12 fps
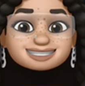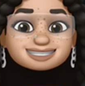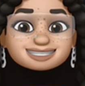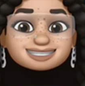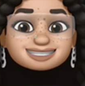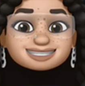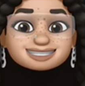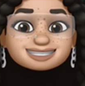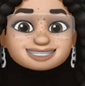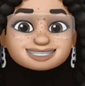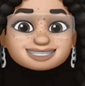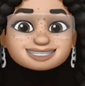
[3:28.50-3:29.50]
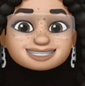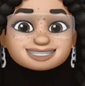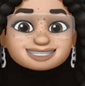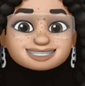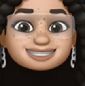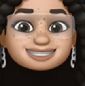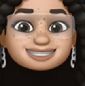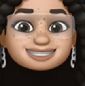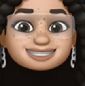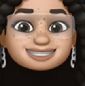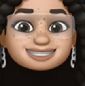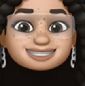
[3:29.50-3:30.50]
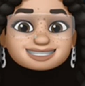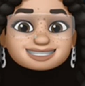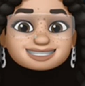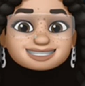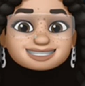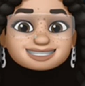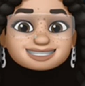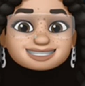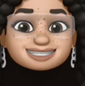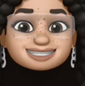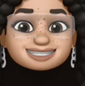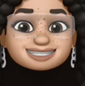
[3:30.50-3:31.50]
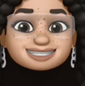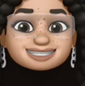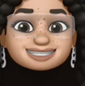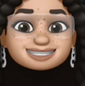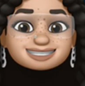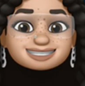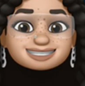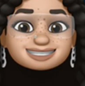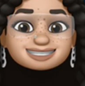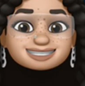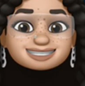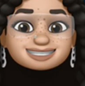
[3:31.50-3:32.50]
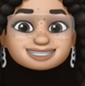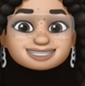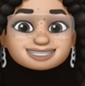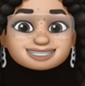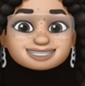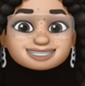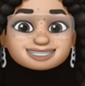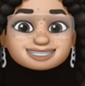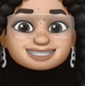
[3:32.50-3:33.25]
[no speech]